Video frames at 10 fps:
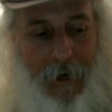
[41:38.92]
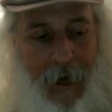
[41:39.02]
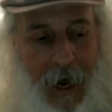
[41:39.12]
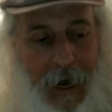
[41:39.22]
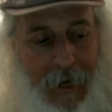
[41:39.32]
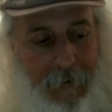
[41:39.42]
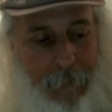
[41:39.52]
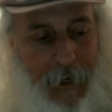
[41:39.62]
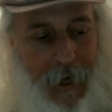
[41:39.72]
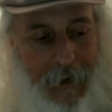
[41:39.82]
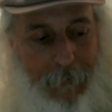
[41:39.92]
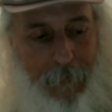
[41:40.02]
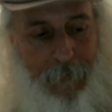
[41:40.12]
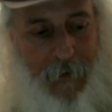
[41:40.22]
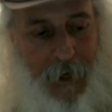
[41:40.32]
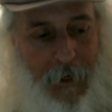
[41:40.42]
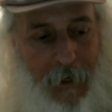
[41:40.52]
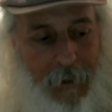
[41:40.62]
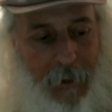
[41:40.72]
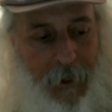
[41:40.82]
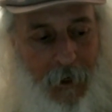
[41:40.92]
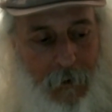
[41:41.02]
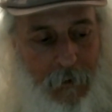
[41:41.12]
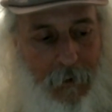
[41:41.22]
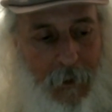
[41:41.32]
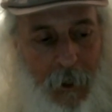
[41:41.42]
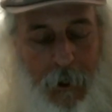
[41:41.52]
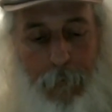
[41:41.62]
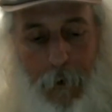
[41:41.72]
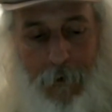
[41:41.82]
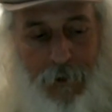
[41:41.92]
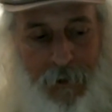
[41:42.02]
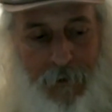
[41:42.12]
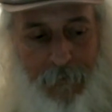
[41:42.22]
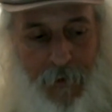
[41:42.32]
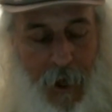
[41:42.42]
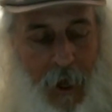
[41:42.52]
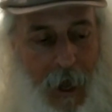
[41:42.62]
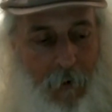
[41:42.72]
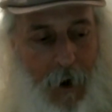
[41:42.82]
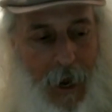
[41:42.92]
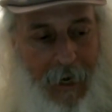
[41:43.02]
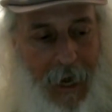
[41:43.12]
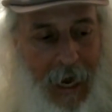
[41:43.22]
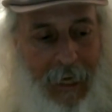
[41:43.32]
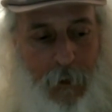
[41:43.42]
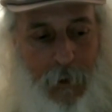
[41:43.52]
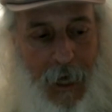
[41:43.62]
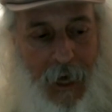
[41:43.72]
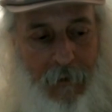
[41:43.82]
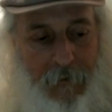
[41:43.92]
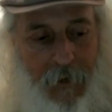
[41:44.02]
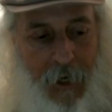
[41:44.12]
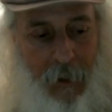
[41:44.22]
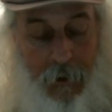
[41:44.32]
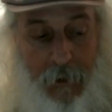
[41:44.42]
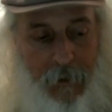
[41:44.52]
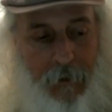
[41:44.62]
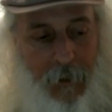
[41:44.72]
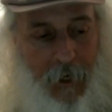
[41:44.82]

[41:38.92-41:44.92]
I, but I'm, uh, you know, a good person, right? And I do a lot of uh, good.